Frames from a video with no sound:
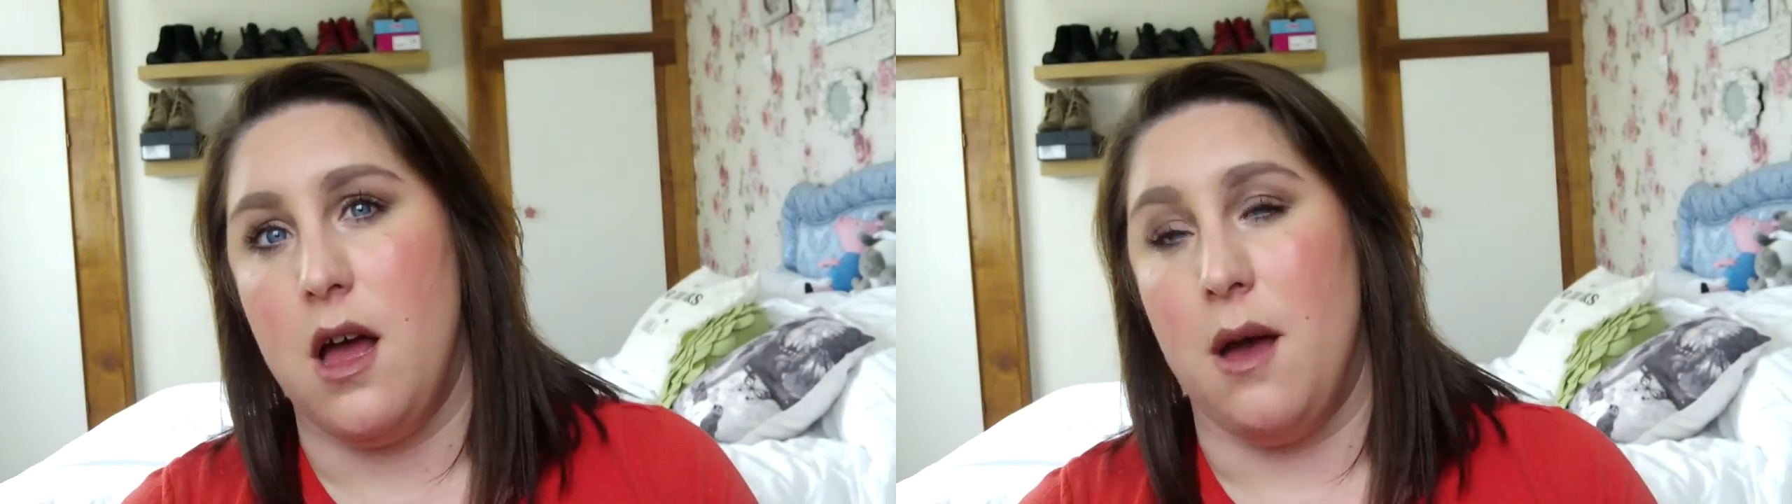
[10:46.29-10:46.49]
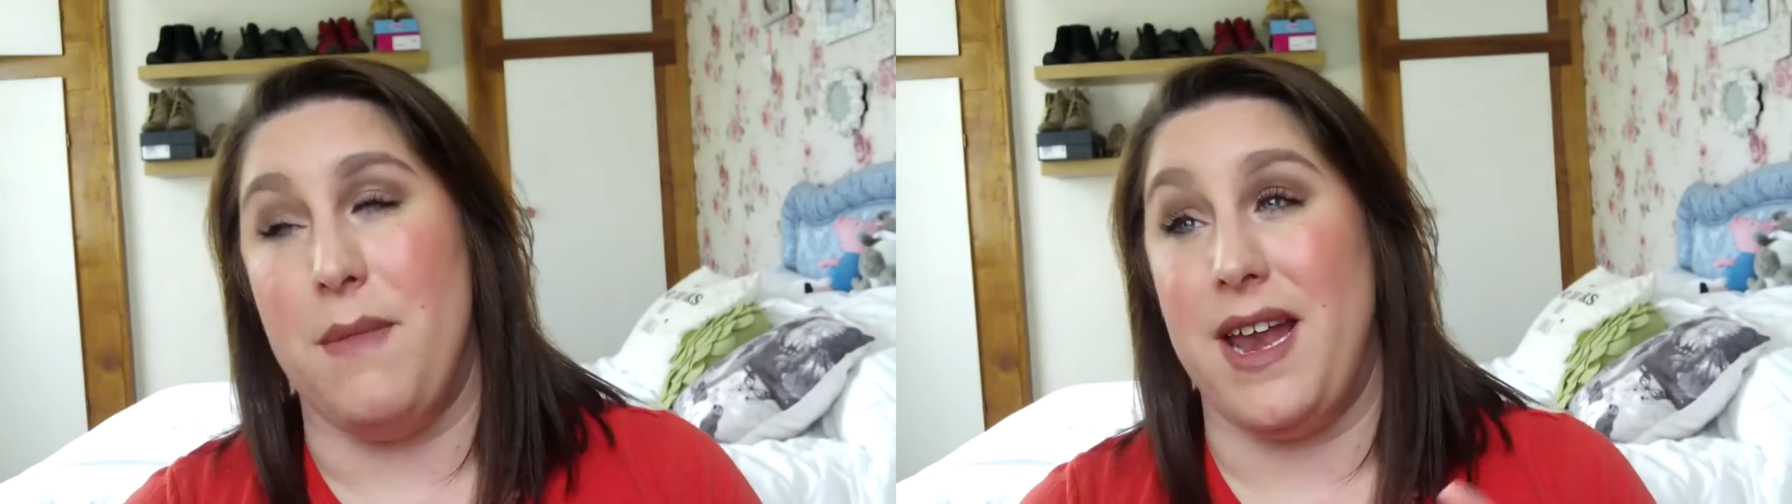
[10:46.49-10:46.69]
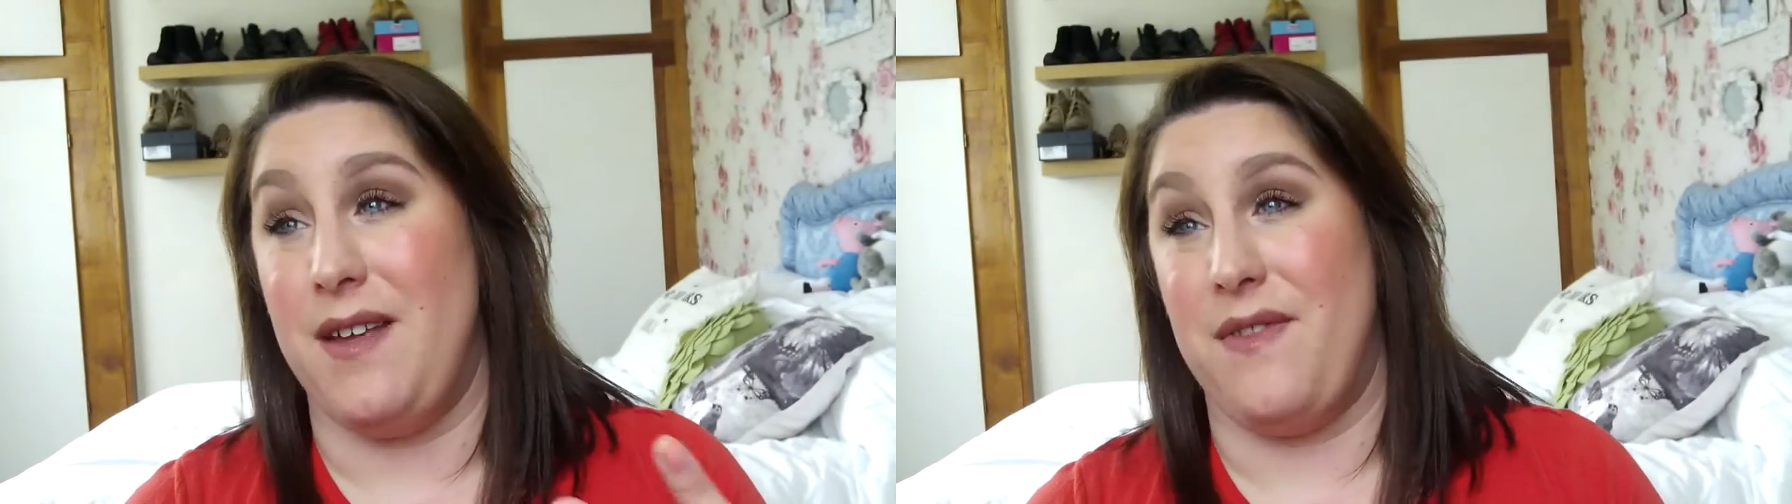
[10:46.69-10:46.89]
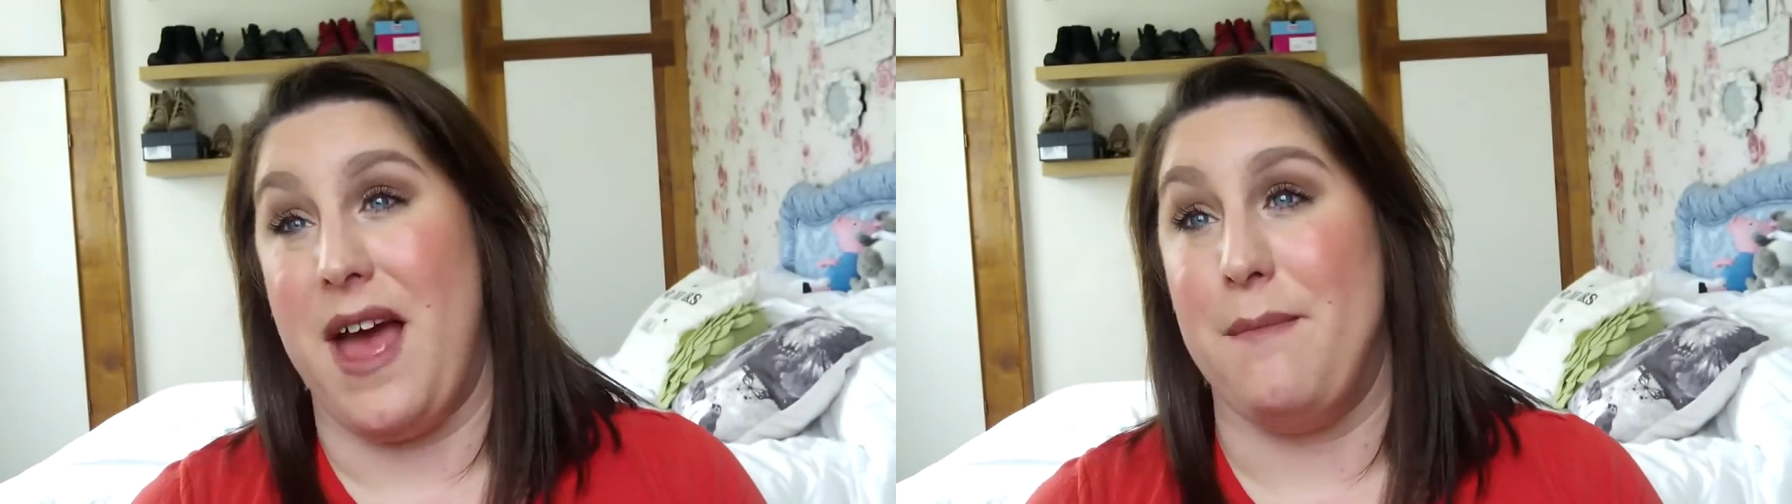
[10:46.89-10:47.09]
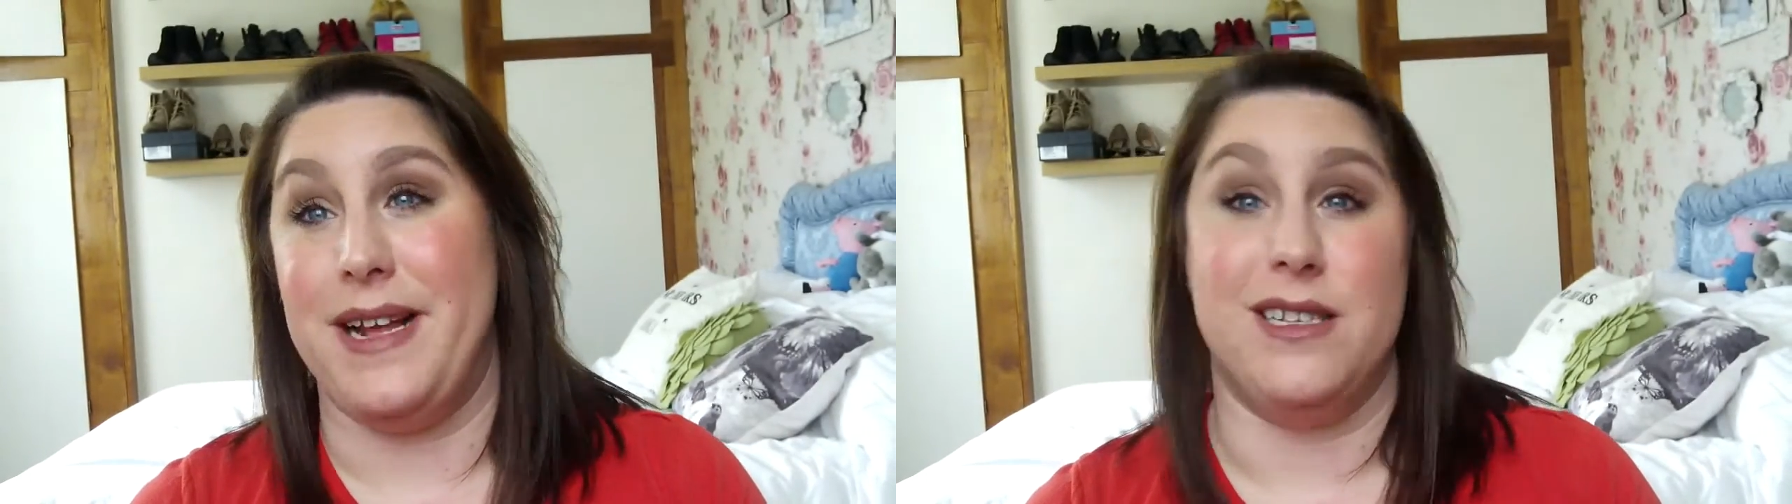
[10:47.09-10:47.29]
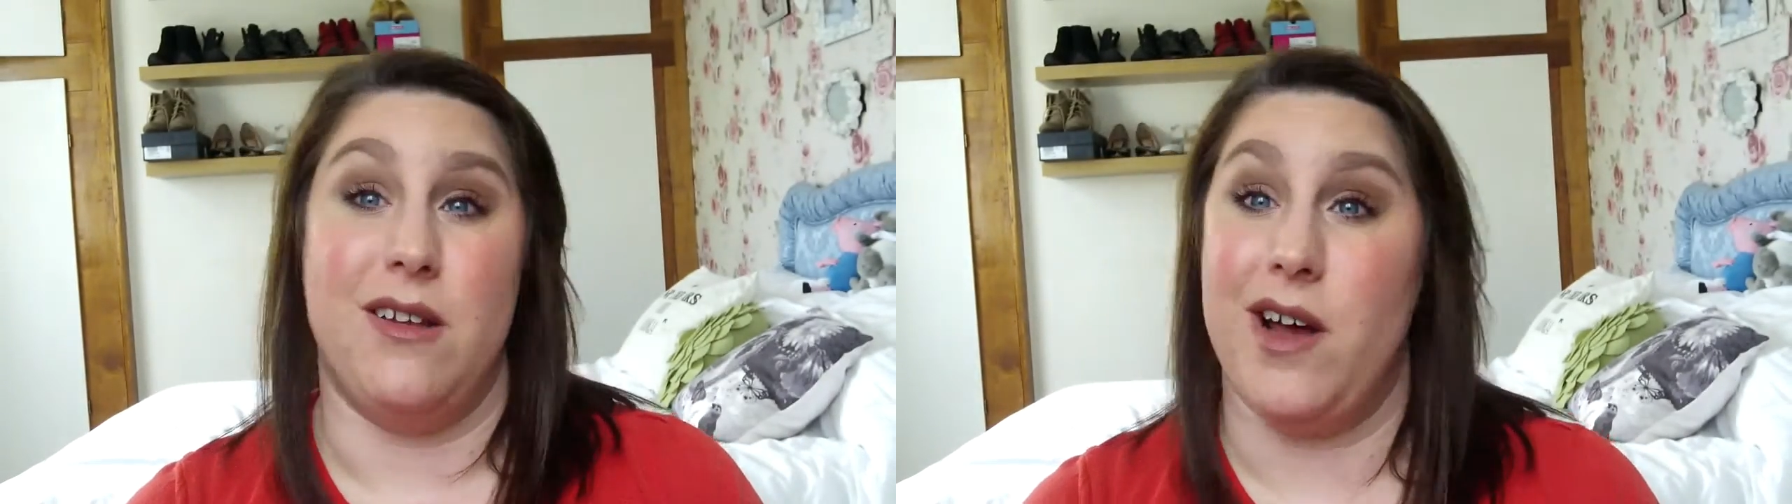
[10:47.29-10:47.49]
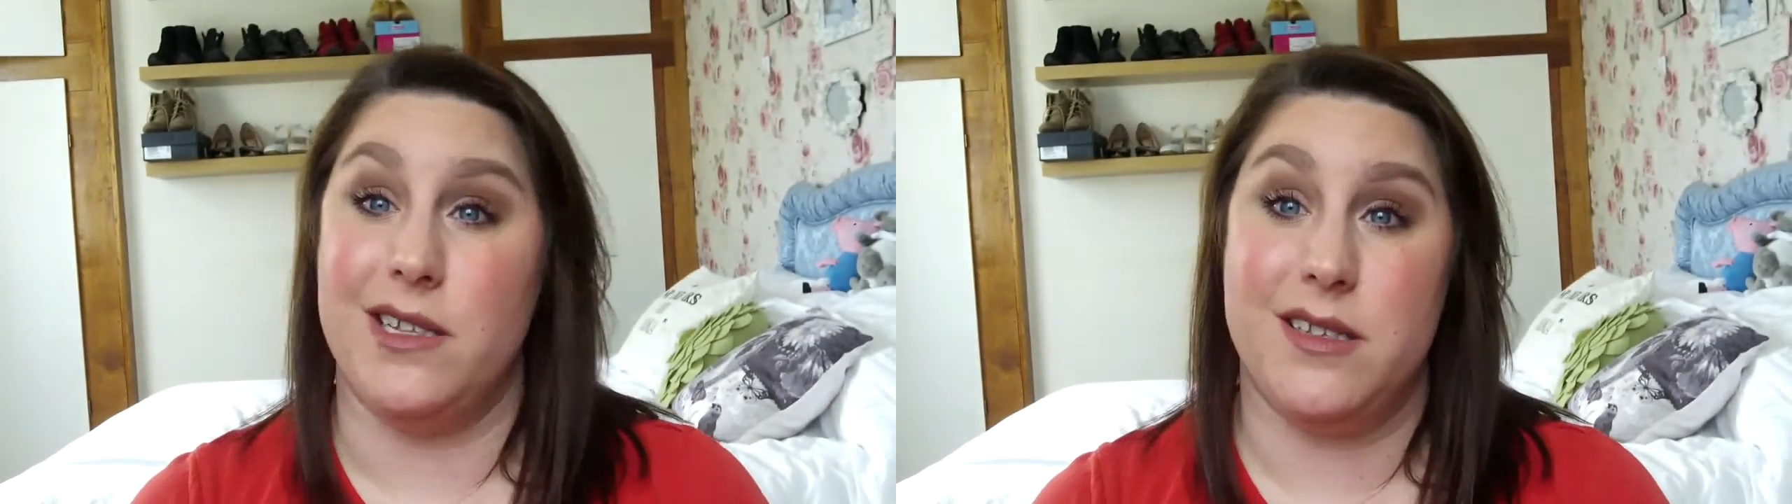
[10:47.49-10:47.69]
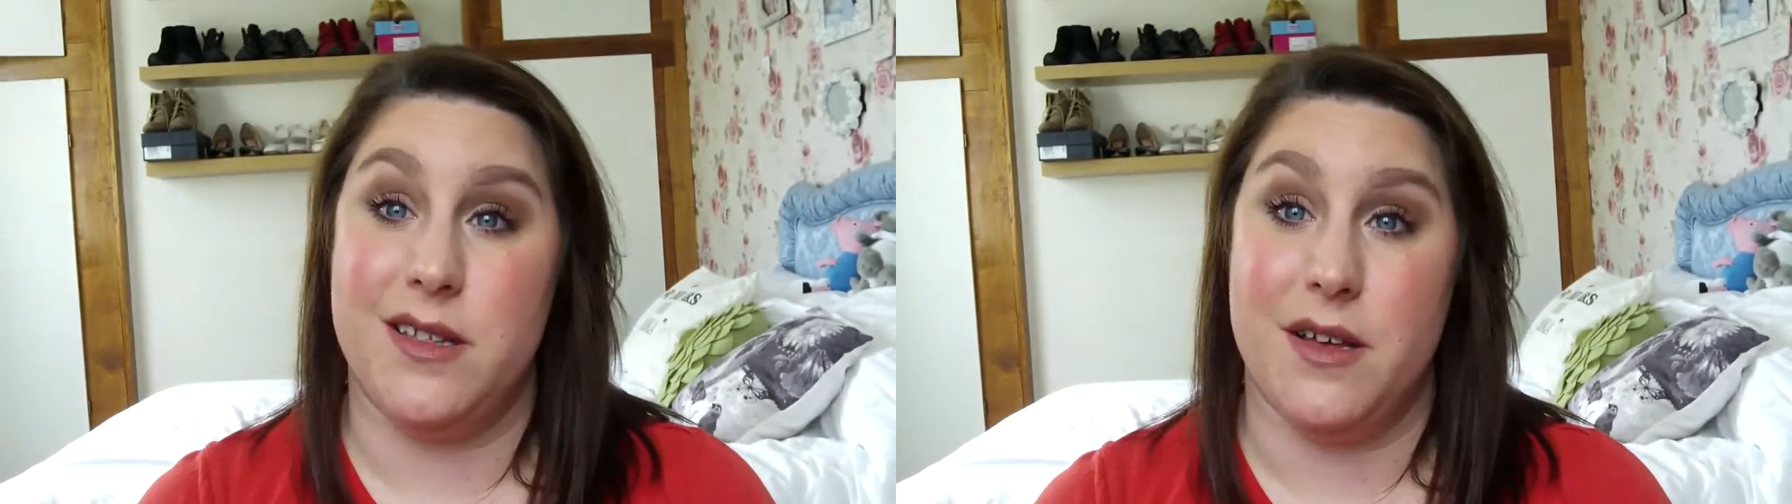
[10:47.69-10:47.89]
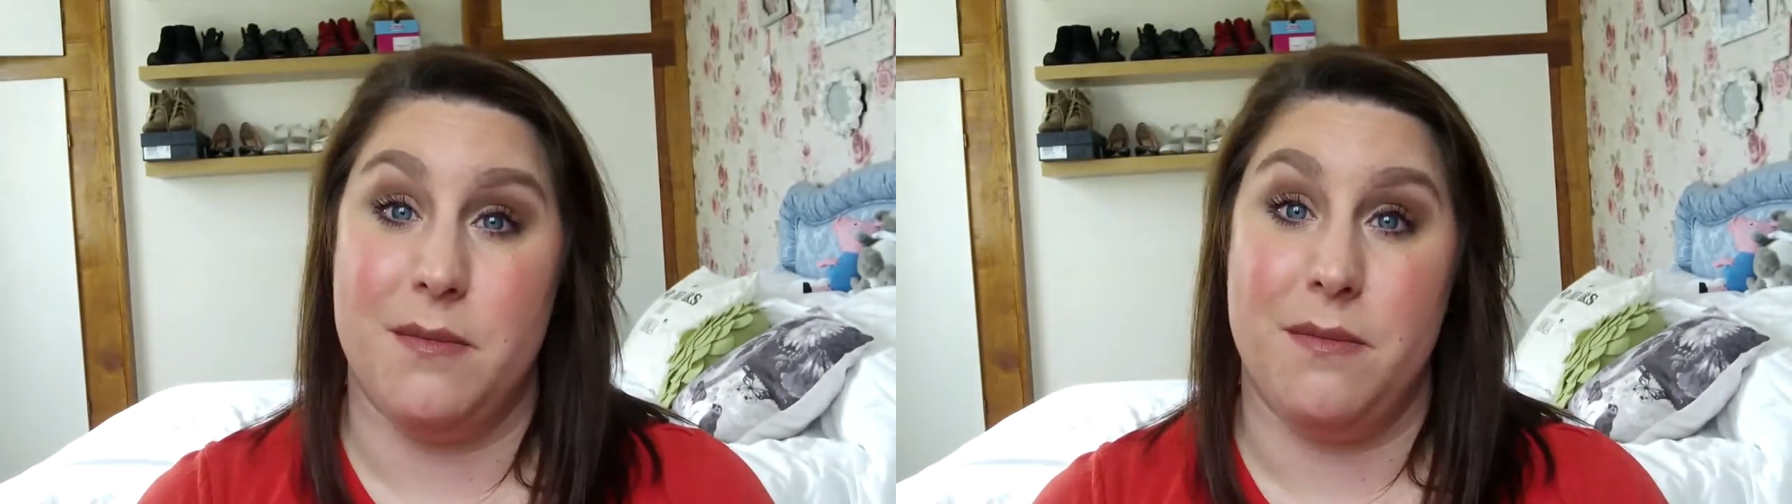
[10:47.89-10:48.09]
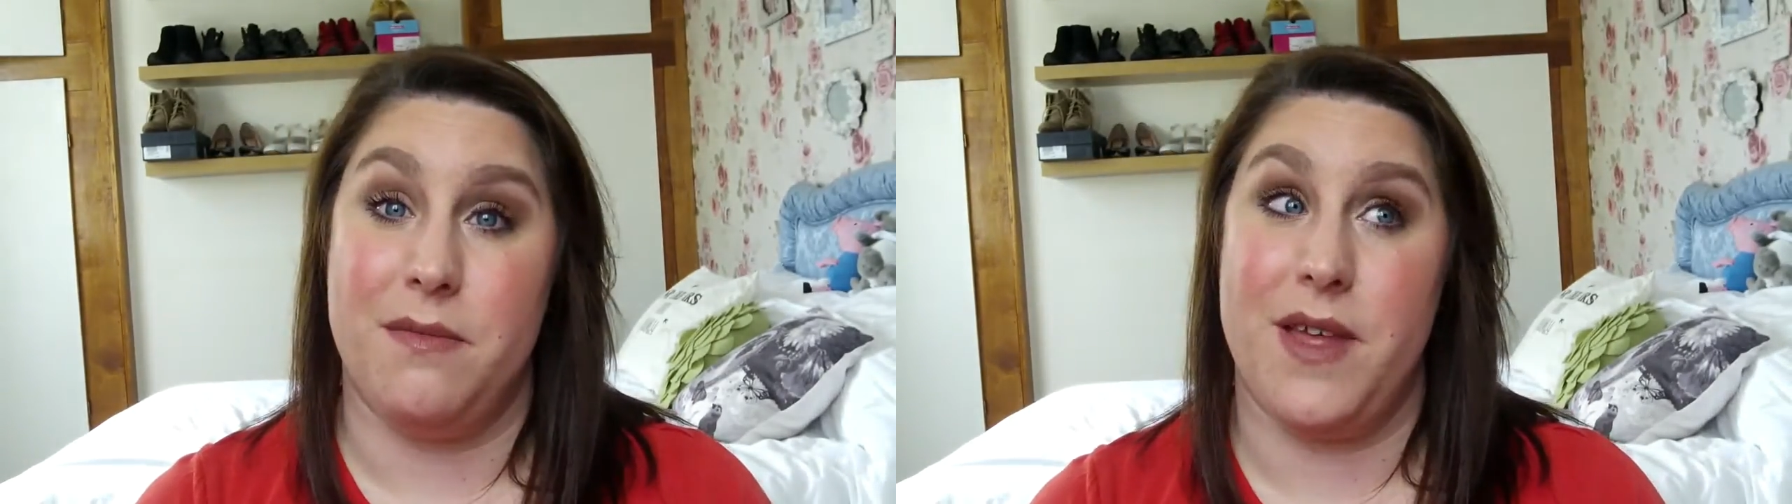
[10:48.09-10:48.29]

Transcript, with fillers: Um, and if that means lying to them,